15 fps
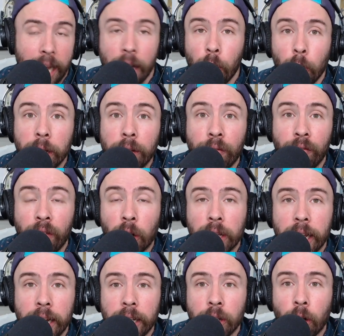I always
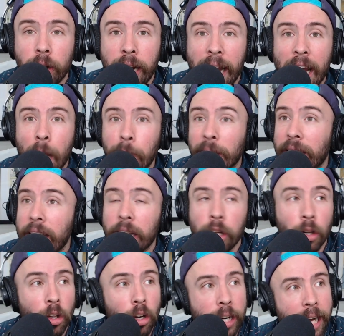felt that it's archaic, but then
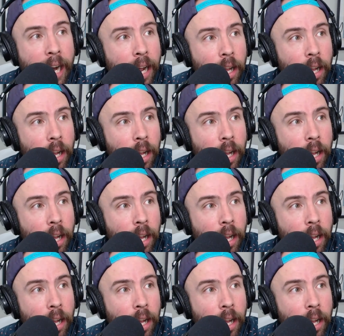you look